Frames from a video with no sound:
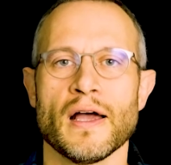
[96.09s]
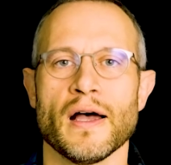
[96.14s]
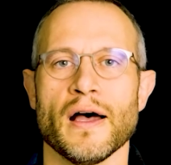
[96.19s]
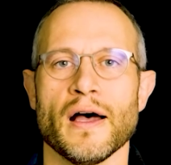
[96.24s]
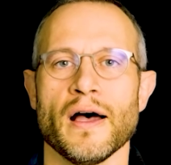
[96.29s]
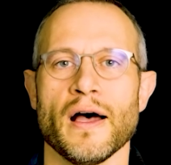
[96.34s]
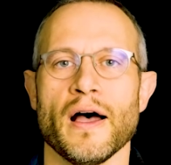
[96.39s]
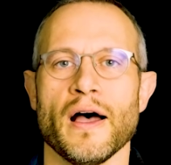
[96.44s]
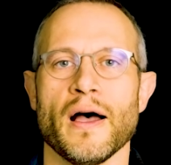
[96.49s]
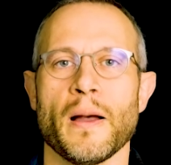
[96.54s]

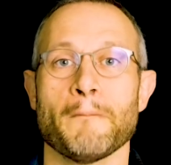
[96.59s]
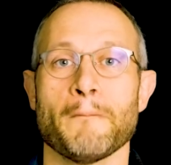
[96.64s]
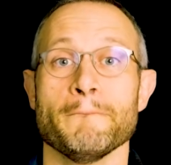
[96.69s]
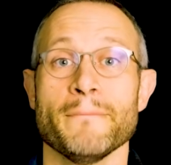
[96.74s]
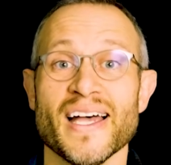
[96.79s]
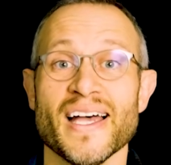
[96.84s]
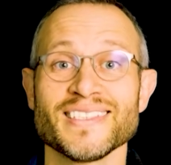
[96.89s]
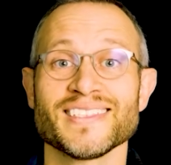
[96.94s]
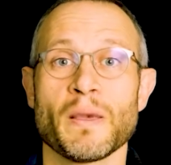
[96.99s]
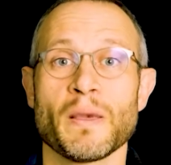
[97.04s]

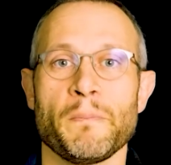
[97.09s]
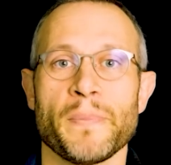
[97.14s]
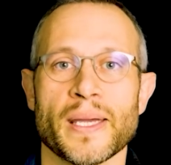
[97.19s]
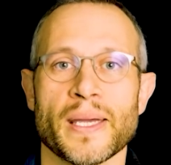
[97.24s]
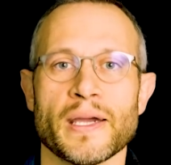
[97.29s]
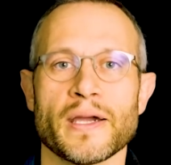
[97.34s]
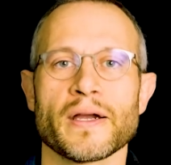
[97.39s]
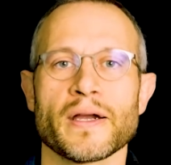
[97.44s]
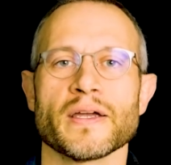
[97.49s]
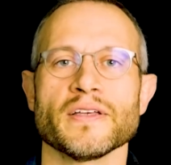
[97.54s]

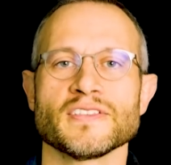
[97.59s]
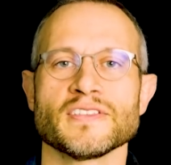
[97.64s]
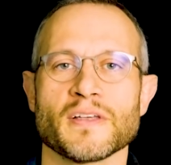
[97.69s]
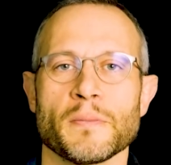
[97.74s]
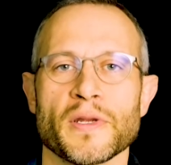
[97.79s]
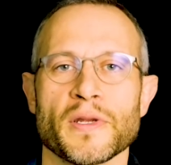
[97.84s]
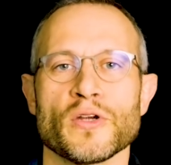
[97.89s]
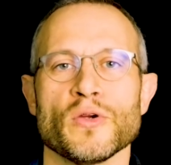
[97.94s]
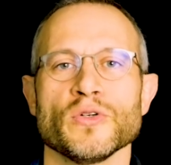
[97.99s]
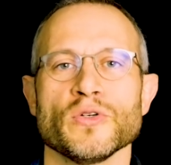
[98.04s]
Mesaper is
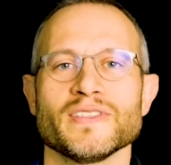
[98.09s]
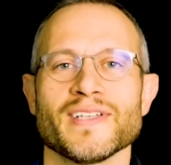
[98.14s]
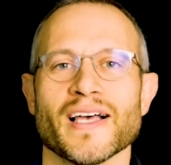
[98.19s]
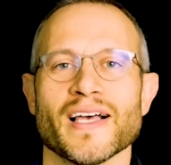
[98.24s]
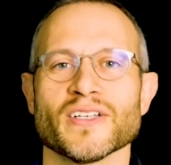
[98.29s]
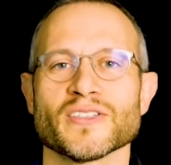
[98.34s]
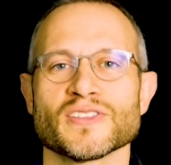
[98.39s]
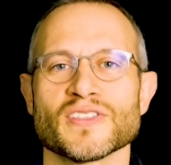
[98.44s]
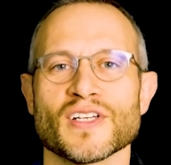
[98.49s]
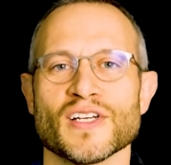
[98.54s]
somebody who
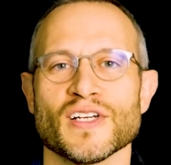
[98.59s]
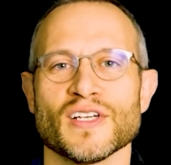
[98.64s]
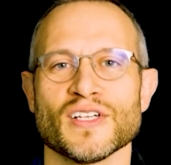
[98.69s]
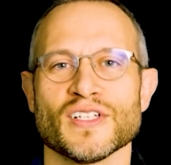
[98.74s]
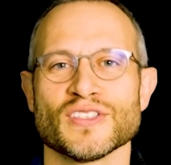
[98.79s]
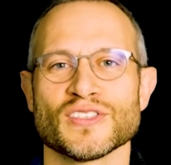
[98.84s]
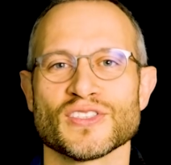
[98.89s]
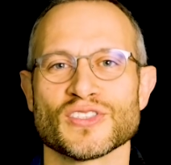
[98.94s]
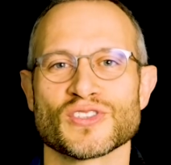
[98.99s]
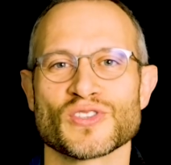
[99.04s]
tells
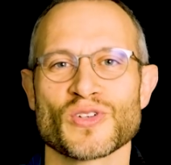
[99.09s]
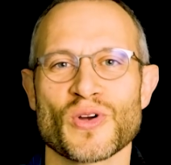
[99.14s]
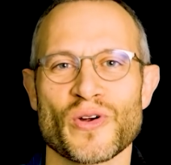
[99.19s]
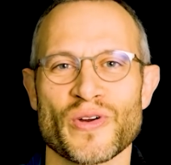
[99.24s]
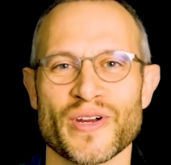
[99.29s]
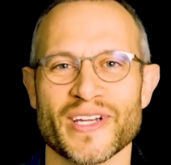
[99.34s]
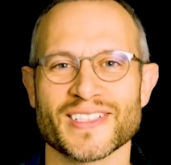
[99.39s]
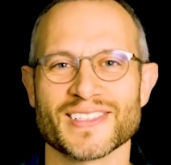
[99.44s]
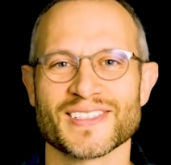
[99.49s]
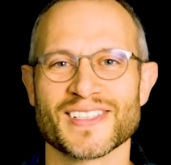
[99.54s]

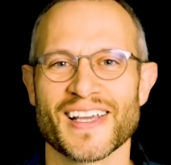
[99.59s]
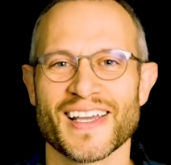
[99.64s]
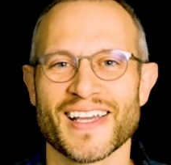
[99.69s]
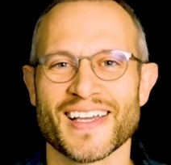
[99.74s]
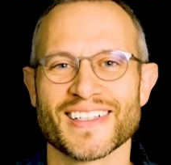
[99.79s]
stories.